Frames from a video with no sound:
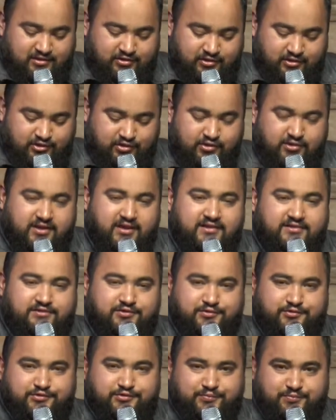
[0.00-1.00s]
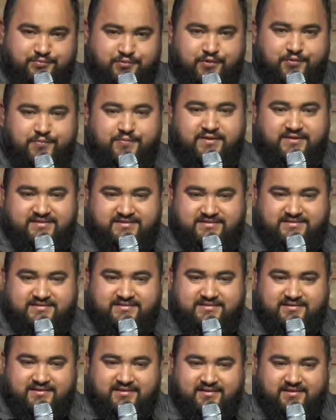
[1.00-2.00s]
Look at those
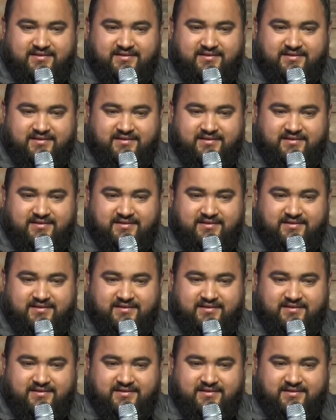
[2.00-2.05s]
moments